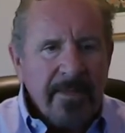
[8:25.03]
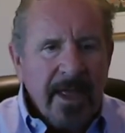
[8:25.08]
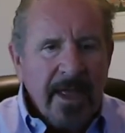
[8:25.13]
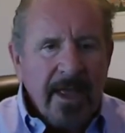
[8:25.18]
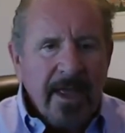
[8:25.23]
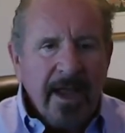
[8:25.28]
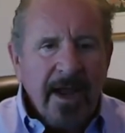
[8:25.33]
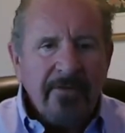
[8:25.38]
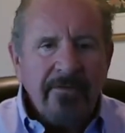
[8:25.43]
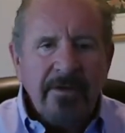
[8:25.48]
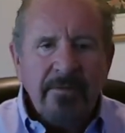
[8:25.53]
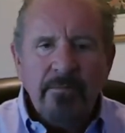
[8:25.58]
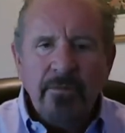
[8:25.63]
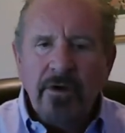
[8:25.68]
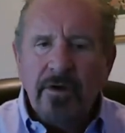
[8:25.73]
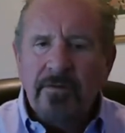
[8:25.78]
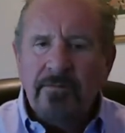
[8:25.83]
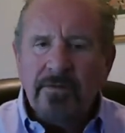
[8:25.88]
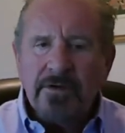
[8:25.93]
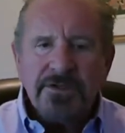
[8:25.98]
Every
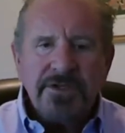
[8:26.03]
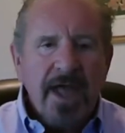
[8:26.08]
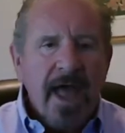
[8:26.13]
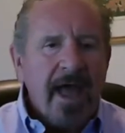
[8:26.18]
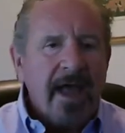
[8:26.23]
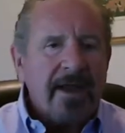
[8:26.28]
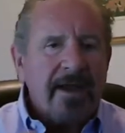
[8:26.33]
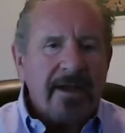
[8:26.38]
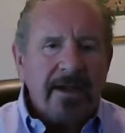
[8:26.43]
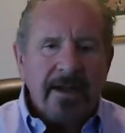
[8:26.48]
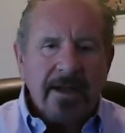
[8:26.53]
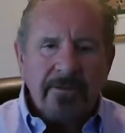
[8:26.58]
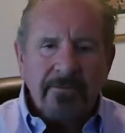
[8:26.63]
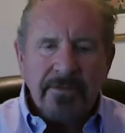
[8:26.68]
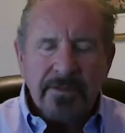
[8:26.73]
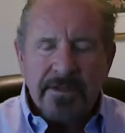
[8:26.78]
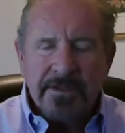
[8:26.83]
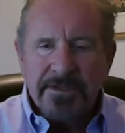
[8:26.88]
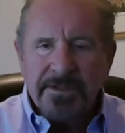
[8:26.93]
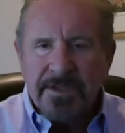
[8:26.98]
move was agony with
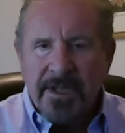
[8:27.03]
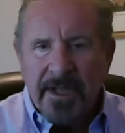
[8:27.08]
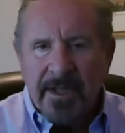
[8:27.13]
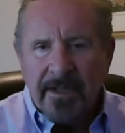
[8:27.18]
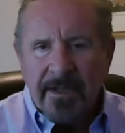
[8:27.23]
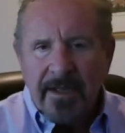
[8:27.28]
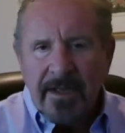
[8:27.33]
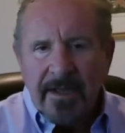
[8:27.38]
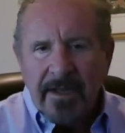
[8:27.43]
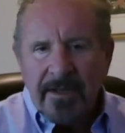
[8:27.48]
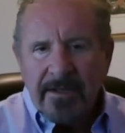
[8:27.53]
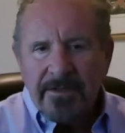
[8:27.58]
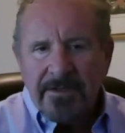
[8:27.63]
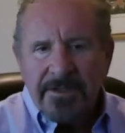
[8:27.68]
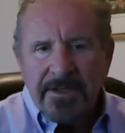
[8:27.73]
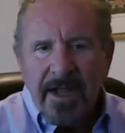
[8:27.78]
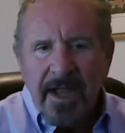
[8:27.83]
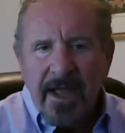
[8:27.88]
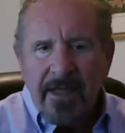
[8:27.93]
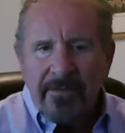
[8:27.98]
this thing. This
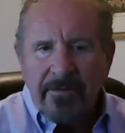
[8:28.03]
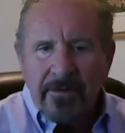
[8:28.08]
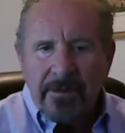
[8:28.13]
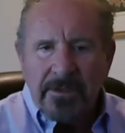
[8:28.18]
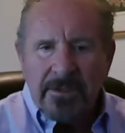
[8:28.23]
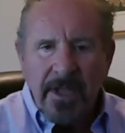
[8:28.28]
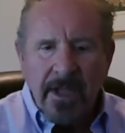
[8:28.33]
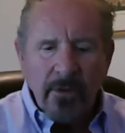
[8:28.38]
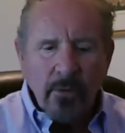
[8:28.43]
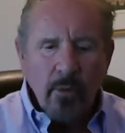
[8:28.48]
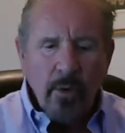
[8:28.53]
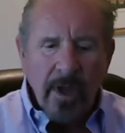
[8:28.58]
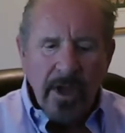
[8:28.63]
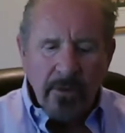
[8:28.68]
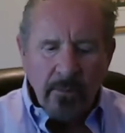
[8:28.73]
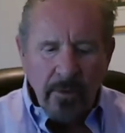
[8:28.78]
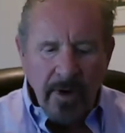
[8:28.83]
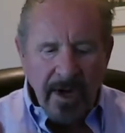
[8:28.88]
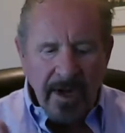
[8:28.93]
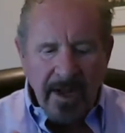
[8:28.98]
catheter is like weighing
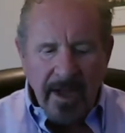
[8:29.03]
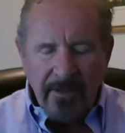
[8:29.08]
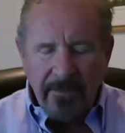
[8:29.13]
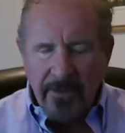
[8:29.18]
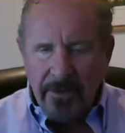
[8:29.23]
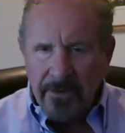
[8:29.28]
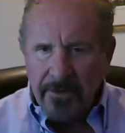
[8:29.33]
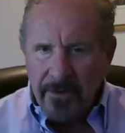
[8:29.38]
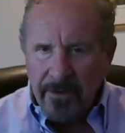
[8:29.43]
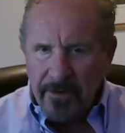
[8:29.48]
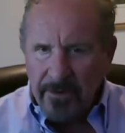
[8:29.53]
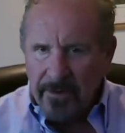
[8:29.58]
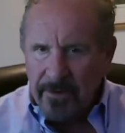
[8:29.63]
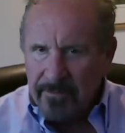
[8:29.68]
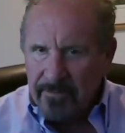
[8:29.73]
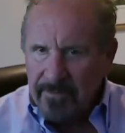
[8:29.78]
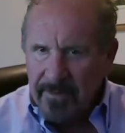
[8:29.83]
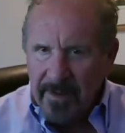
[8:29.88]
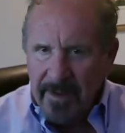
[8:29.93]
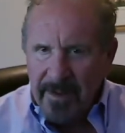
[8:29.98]
right on the nerve
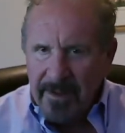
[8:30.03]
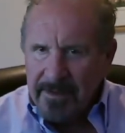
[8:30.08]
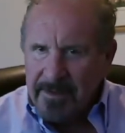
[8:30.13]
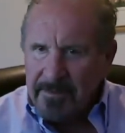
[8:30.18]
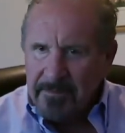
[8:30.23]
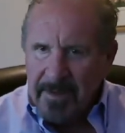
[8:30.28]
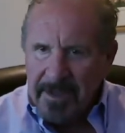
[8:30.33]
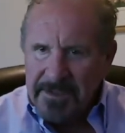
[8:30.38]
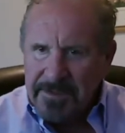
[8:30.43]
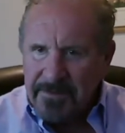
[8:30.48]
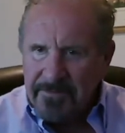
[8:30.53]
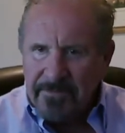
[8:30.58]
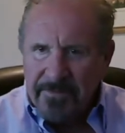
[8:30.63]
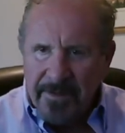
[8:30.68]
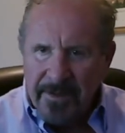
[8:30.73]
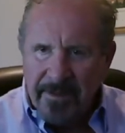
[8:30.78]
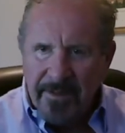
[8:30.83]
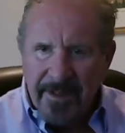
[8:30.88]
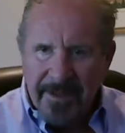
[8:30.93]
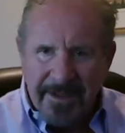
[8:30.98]
that makes you feel
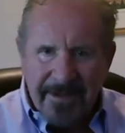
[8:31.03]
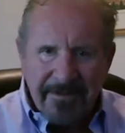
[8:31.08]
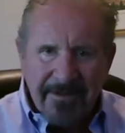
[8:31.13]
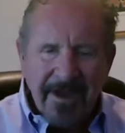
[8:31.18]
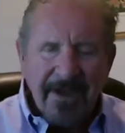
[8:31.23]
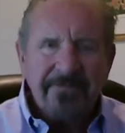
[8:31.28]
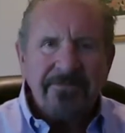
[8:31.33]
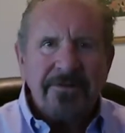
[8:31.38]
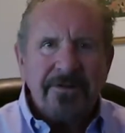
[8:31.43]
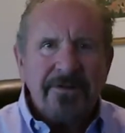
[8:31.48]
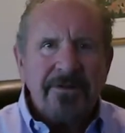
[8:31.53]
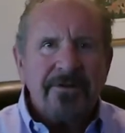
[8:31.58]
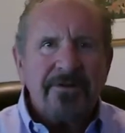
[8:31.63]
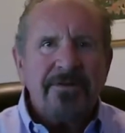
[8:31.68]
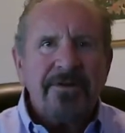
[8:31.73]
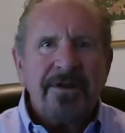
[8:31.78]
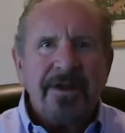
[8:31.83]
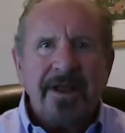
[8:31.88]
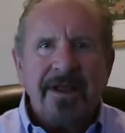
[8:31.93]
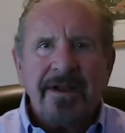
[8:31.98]
like you have to
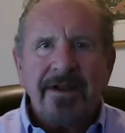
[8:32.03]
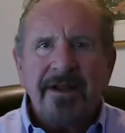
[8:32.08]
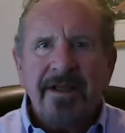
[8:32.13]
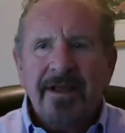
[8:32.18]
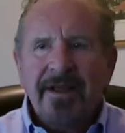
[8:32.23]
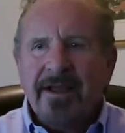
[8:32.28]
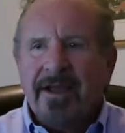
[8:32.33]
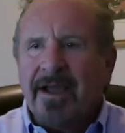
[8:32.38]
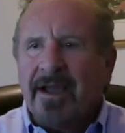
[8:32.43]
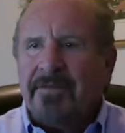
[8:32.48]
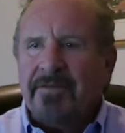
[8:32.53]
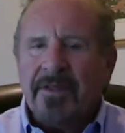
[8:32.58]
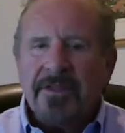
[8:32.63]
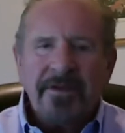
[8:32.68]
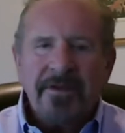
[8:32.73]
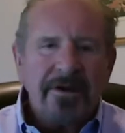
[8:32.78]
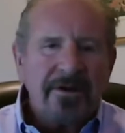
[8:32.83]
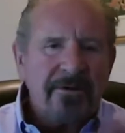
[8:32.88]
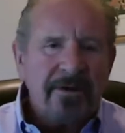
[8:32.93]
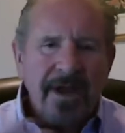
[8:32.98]
urinate, and then the
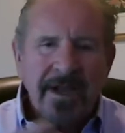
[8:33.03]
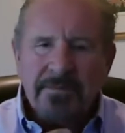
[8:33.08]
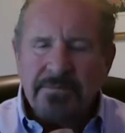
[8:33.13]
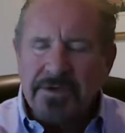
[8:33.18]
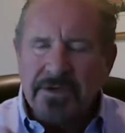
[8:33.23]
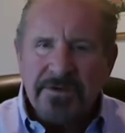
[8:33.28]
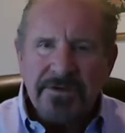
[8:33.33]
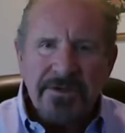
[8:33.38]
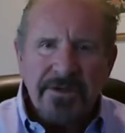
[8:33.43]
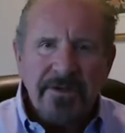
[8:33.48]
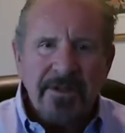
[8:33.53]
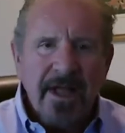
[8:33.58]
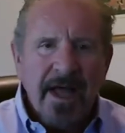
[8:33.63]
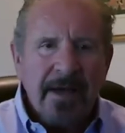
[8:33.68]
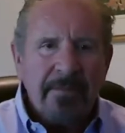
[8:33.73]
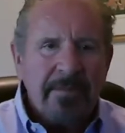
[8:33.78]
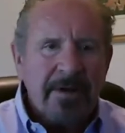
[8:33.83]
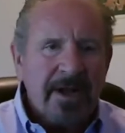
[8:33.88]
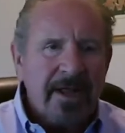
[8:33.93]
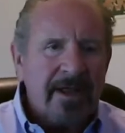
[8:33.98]
cramps are still
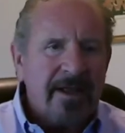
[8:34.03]
happening.